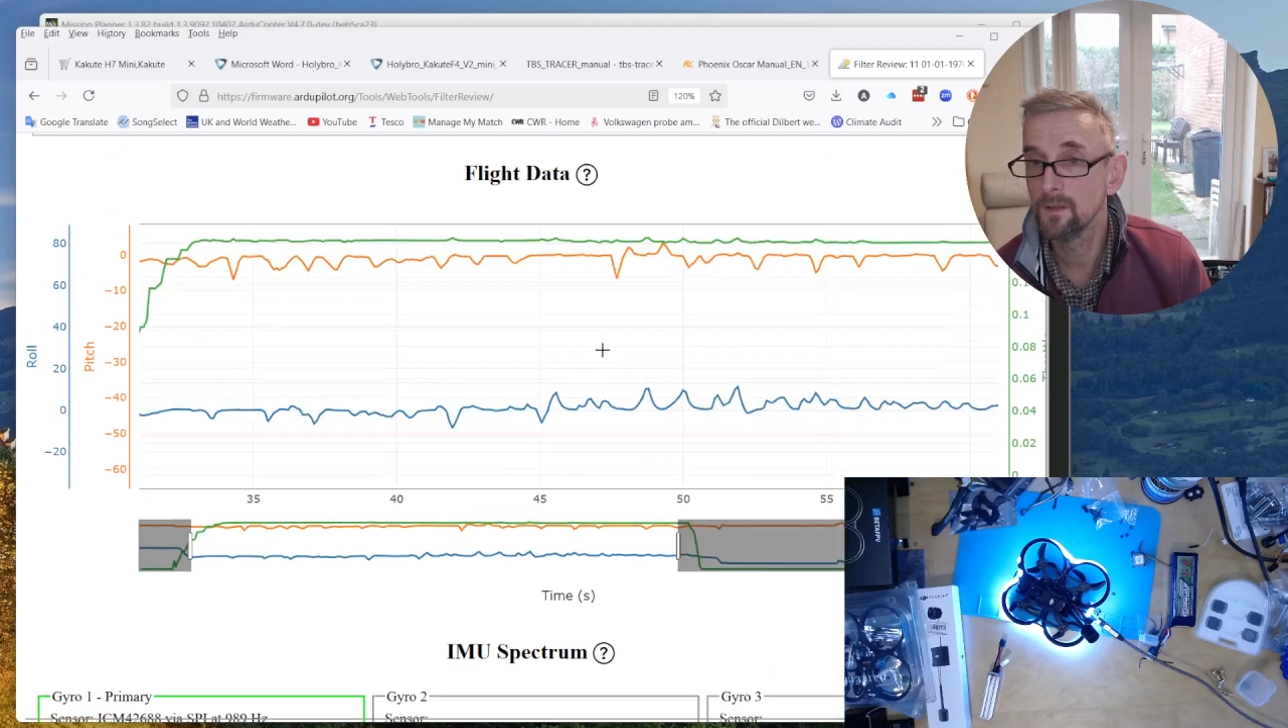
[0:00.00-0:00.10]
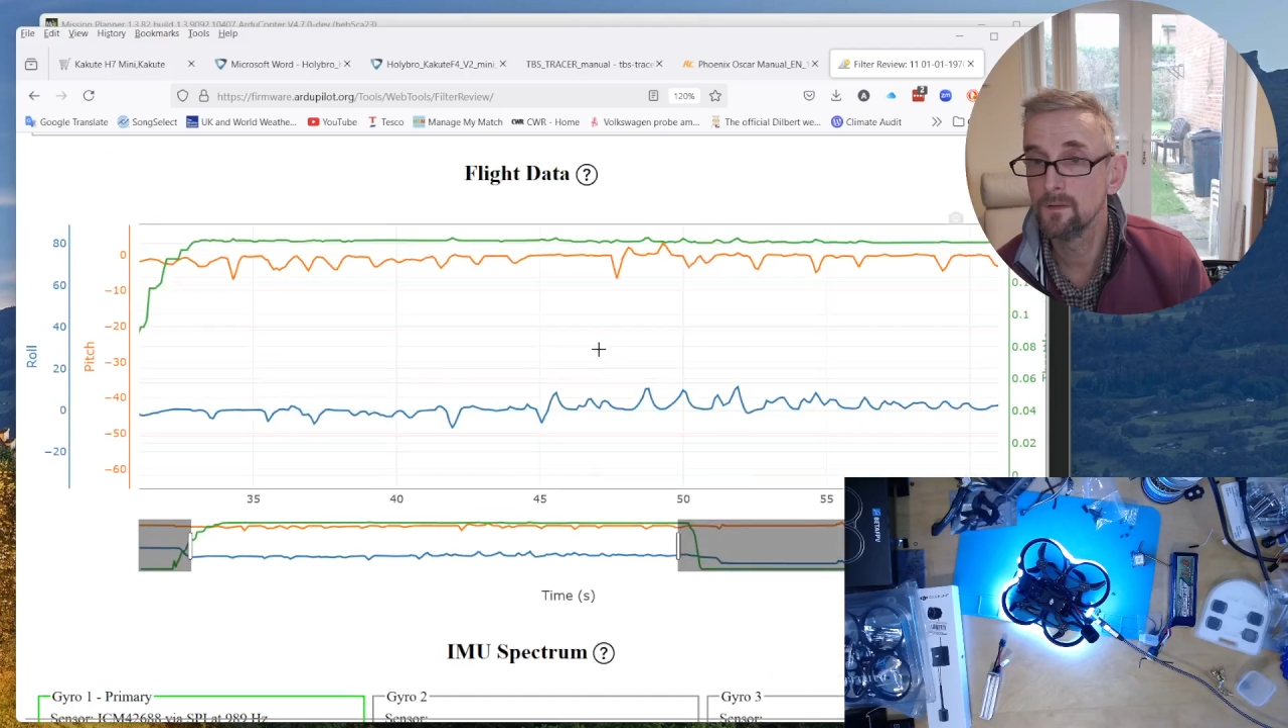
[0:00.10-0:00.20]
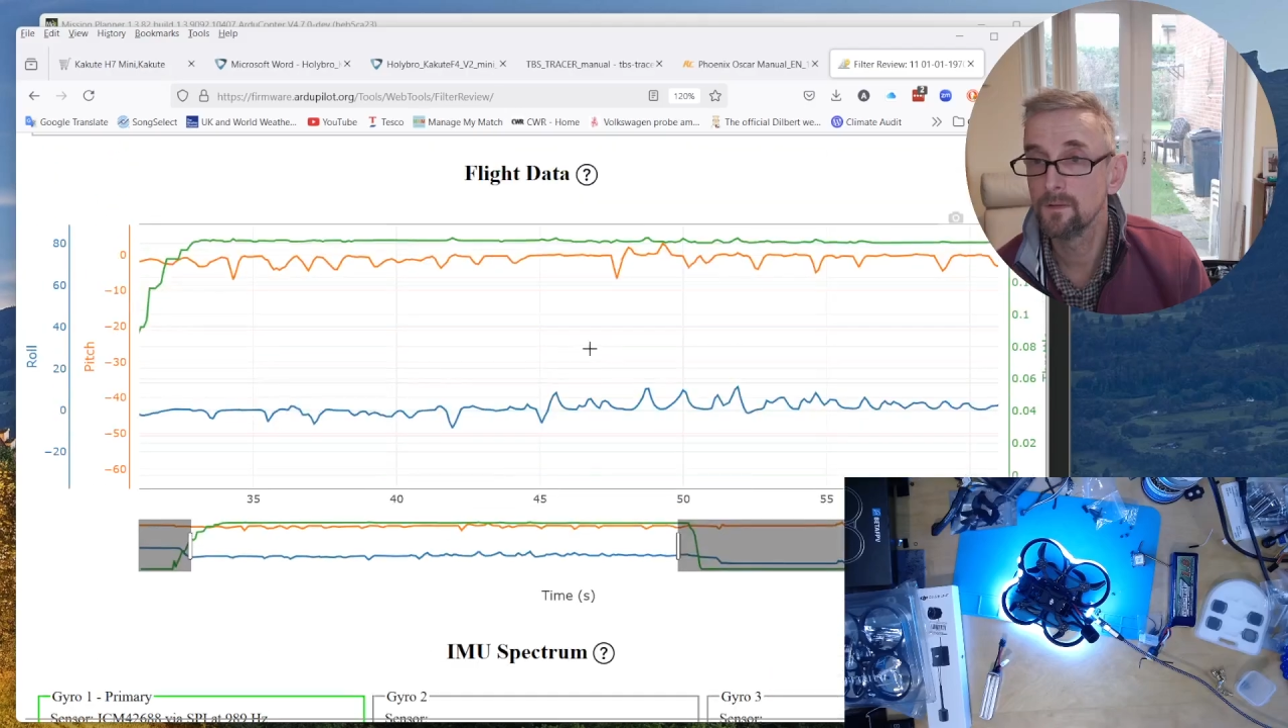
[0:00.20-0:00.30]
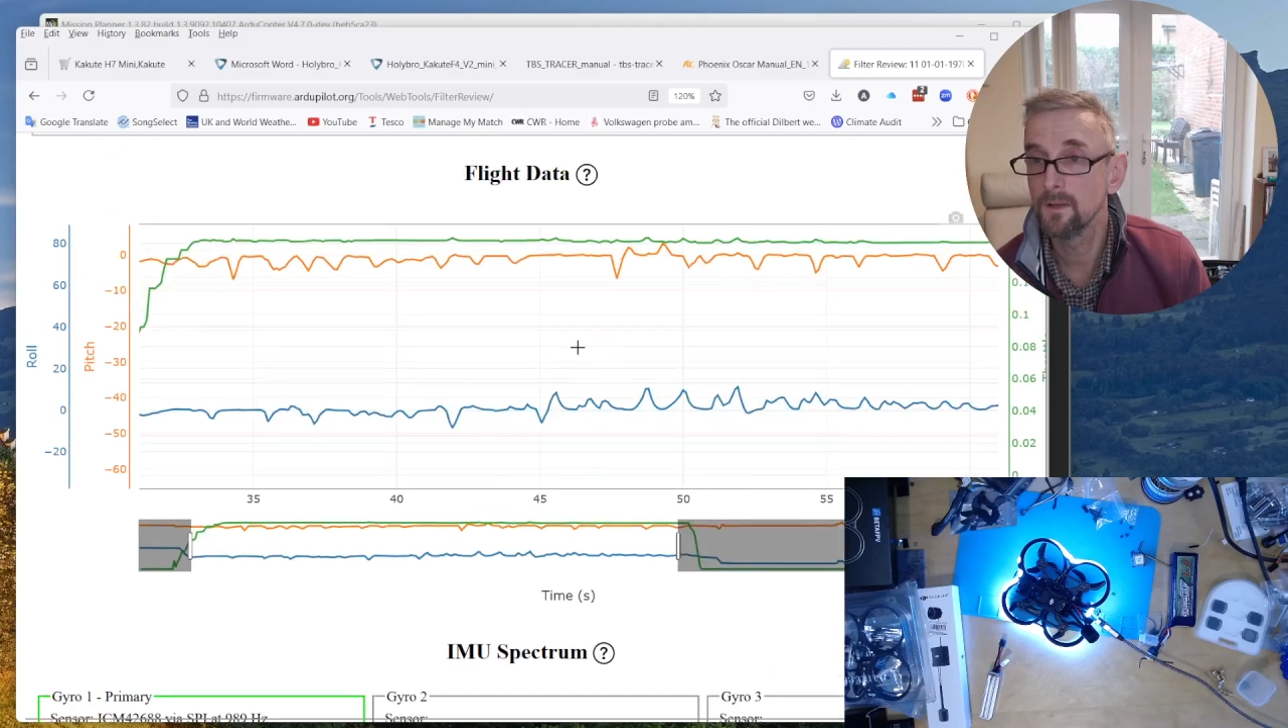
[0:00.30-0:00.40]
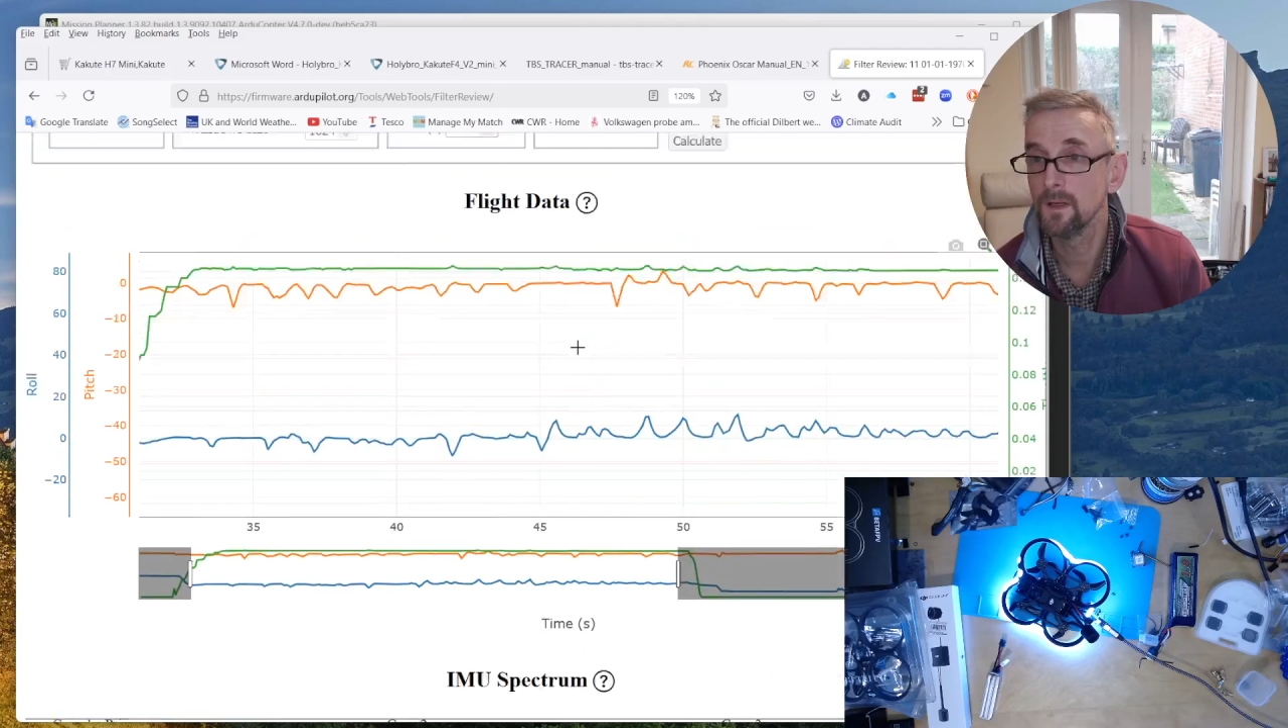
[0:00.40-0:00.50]

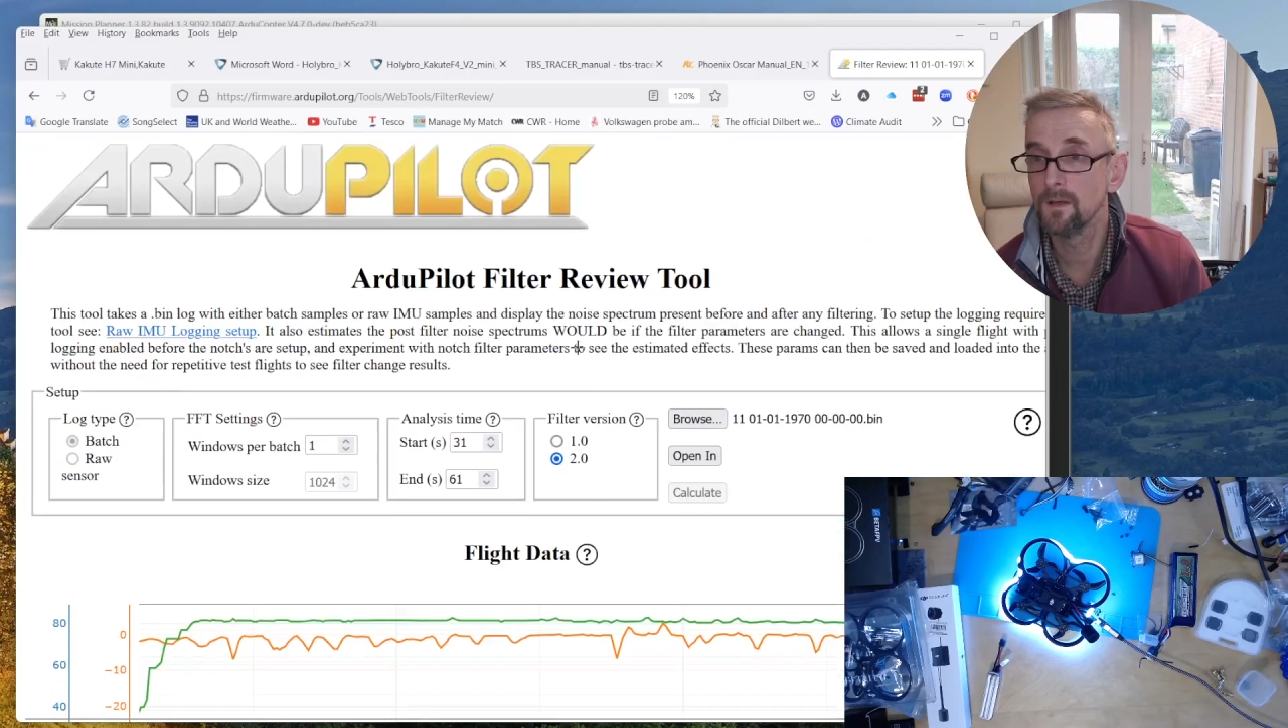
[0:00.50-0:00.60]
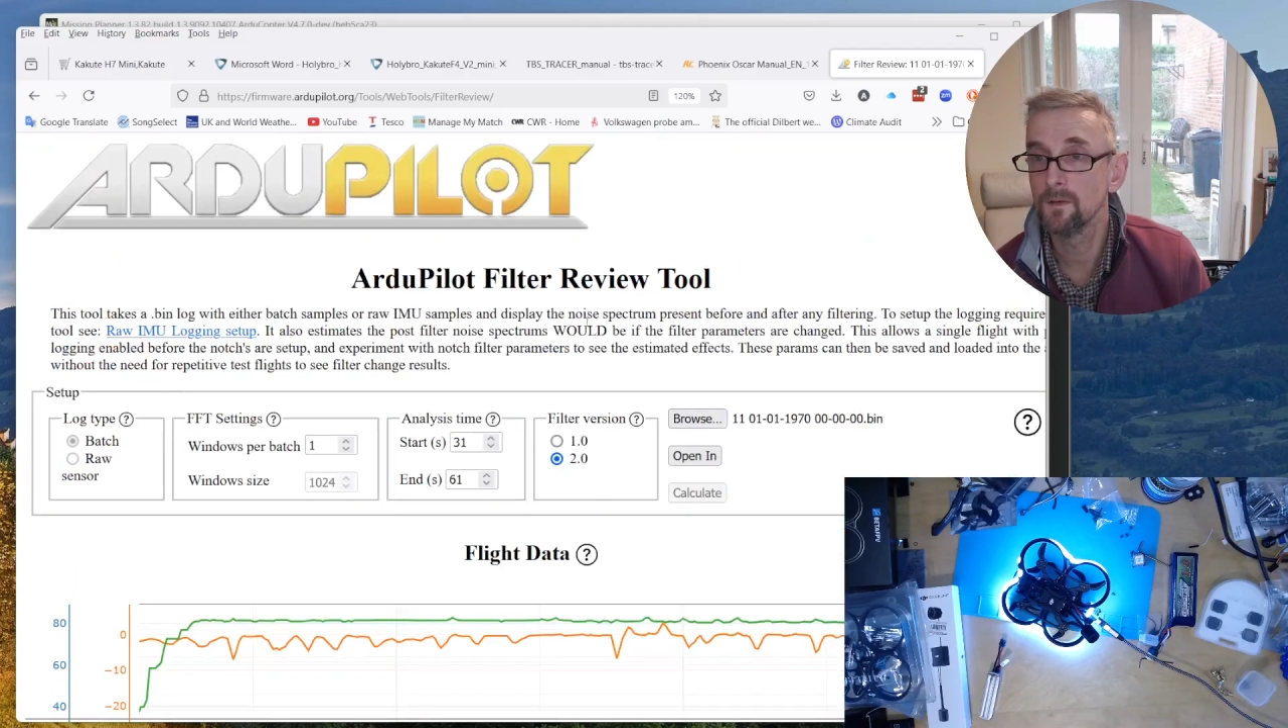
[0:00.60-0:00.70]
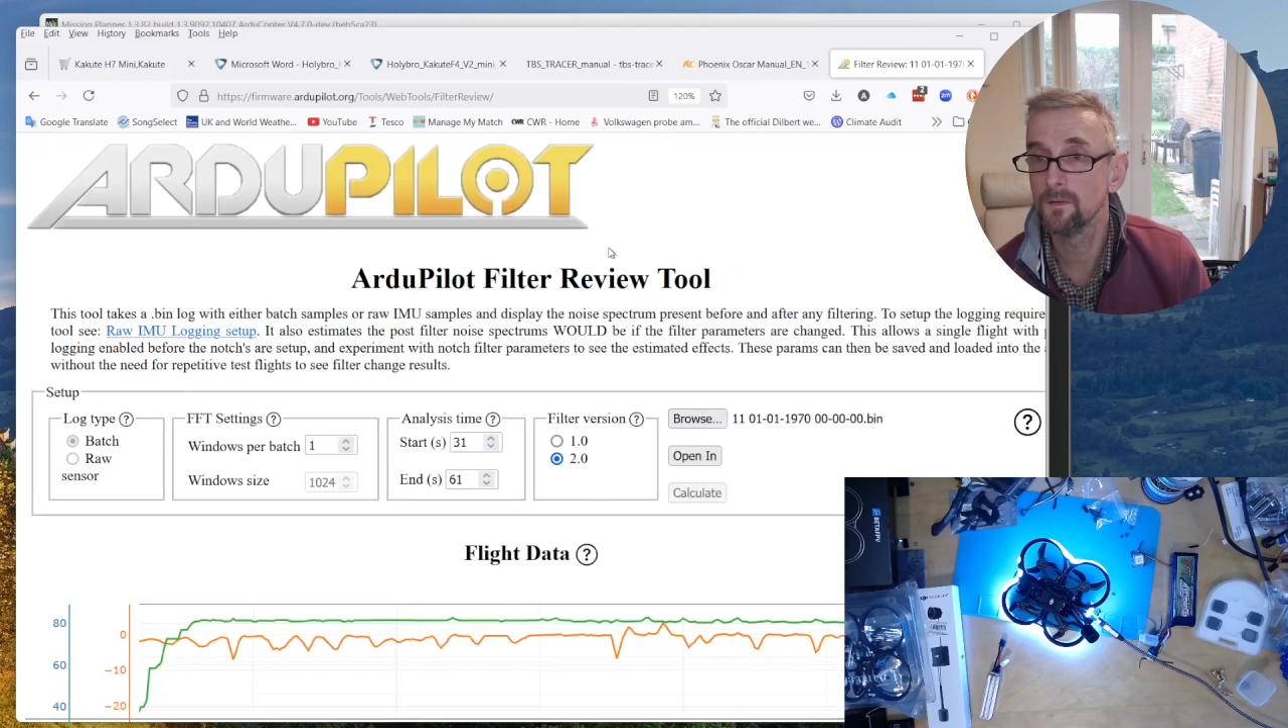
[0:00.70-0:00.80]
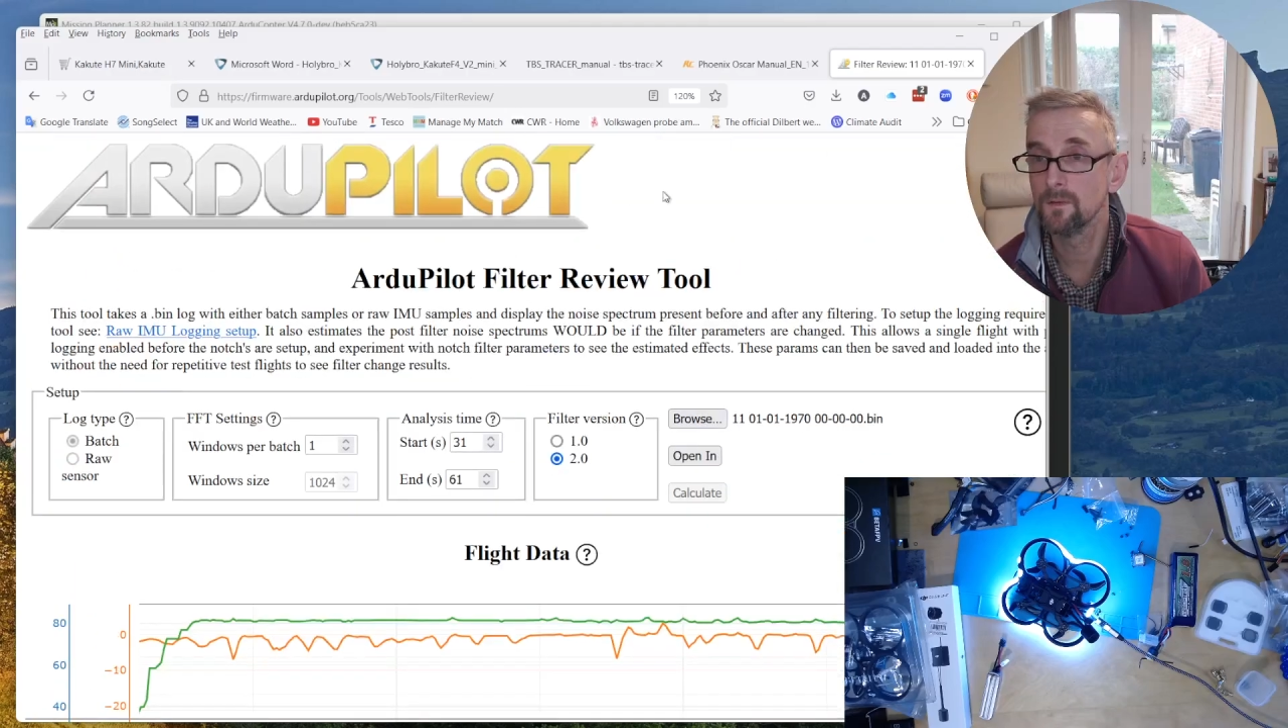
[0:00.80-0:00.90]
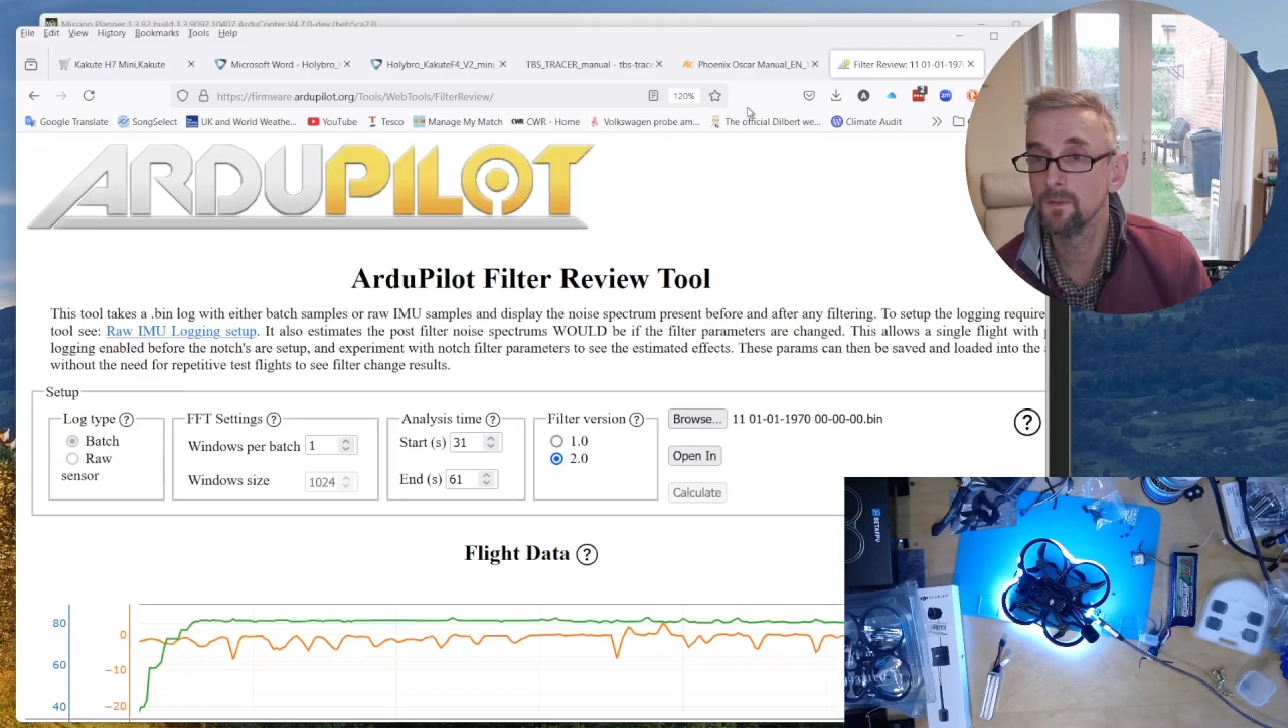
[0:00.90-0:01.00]
so that
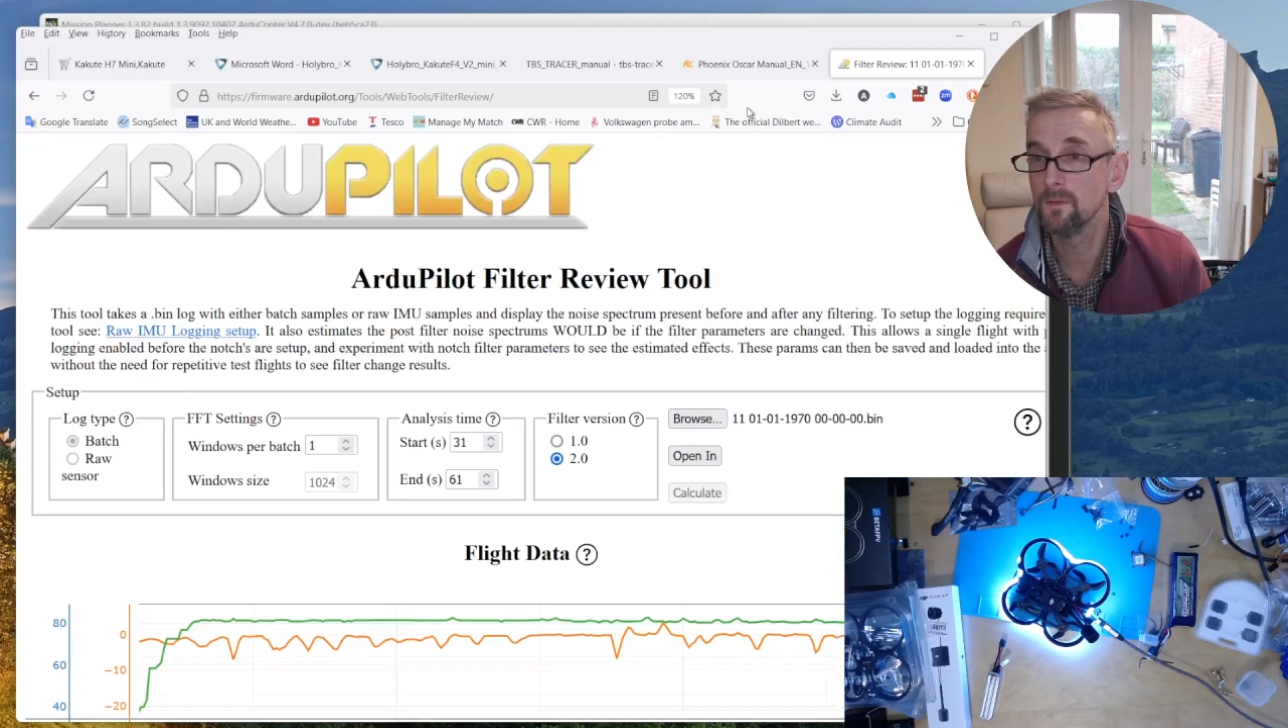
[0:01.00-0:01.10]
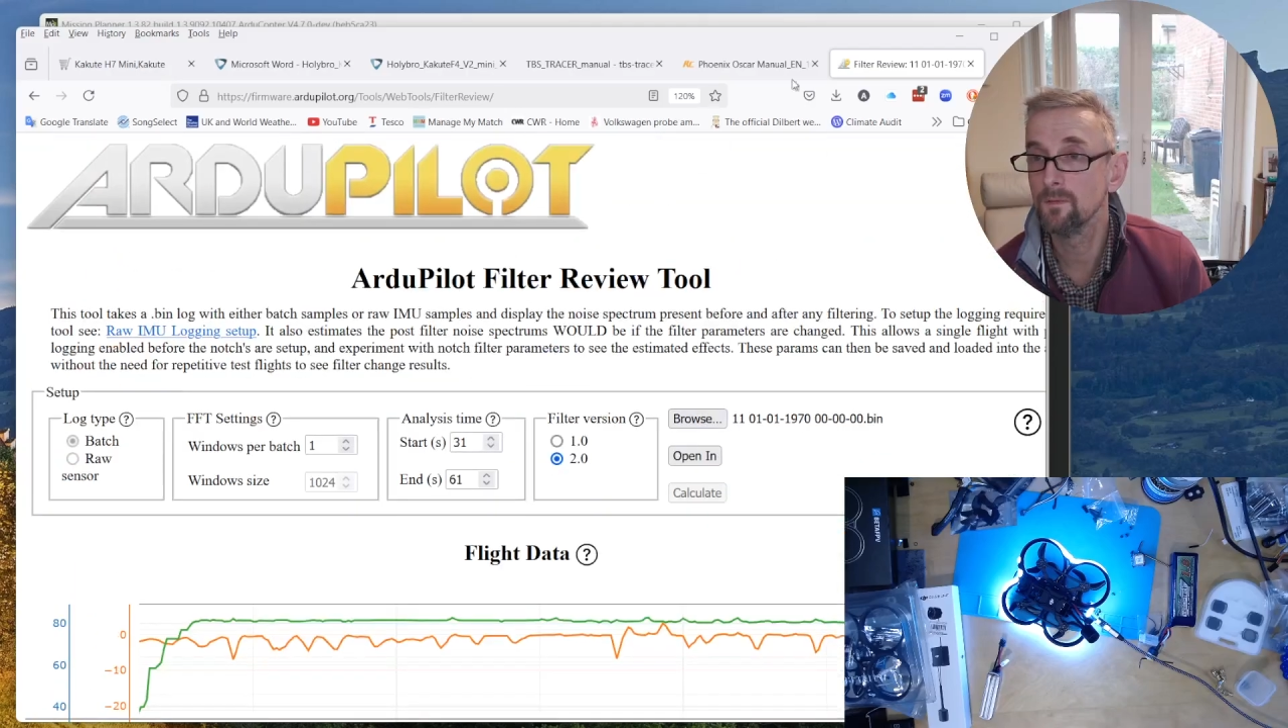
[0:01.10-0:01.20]
looks all